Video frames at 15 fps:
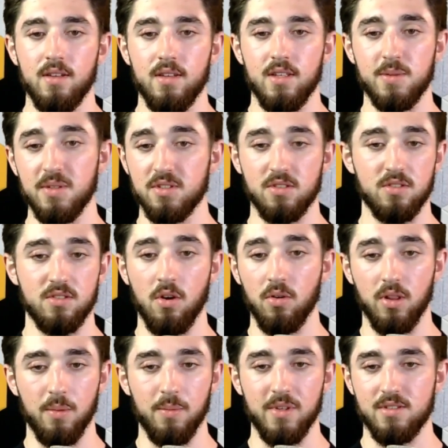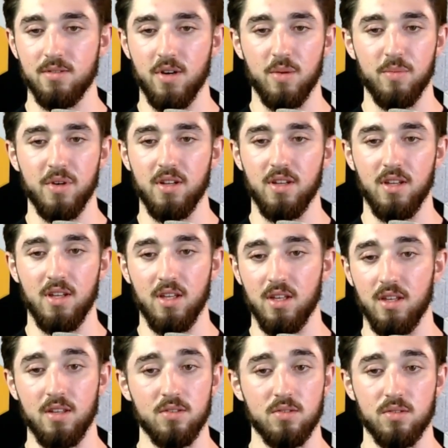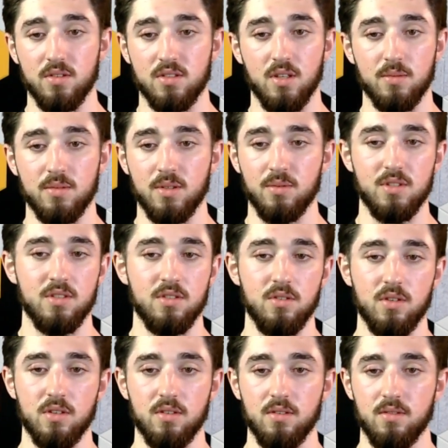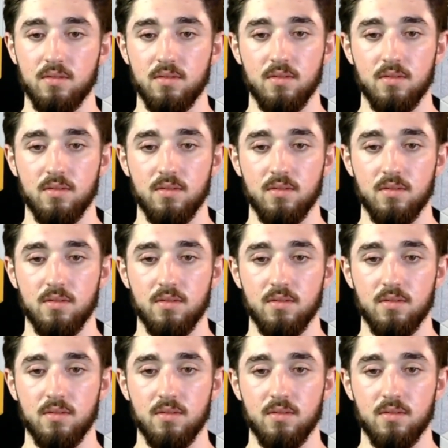This means there's no limit to how many interested subsequences you can,